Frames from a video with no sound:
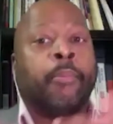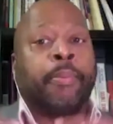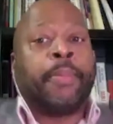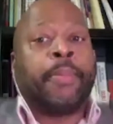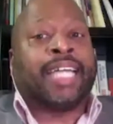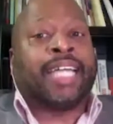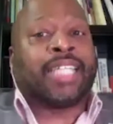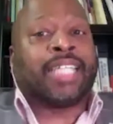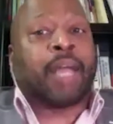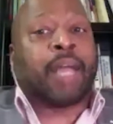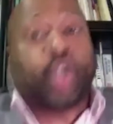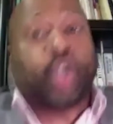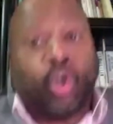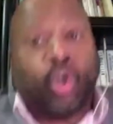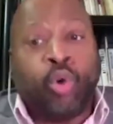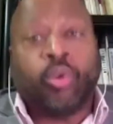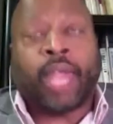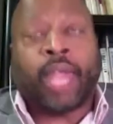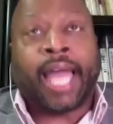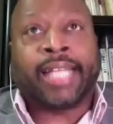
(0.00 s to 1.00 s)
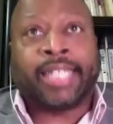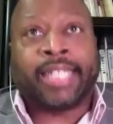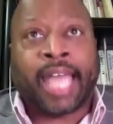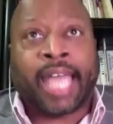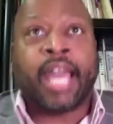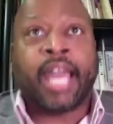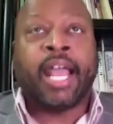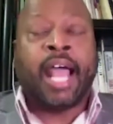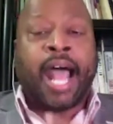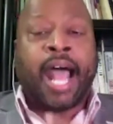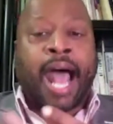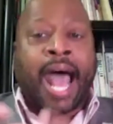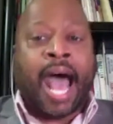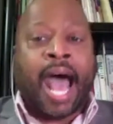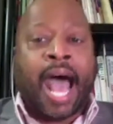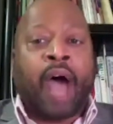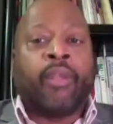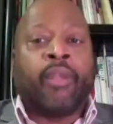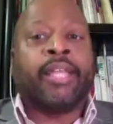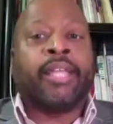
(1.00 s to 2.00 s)
Because I'm cool like that,
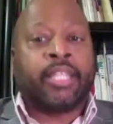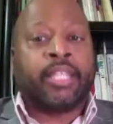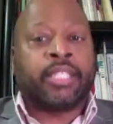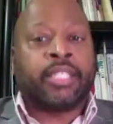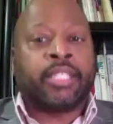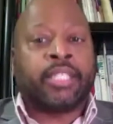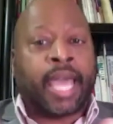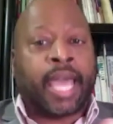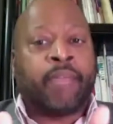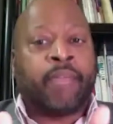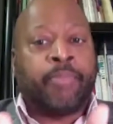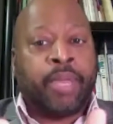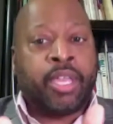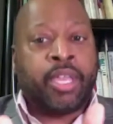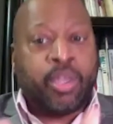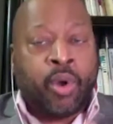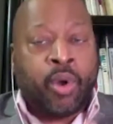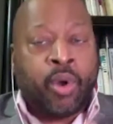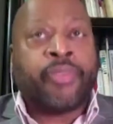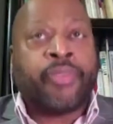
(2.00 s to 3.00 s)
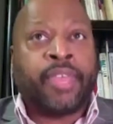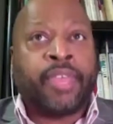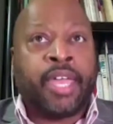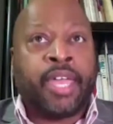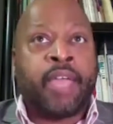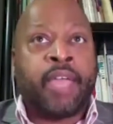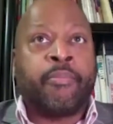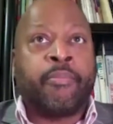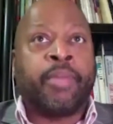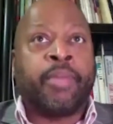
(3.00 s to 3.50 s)
I'll let this kind of be your thing,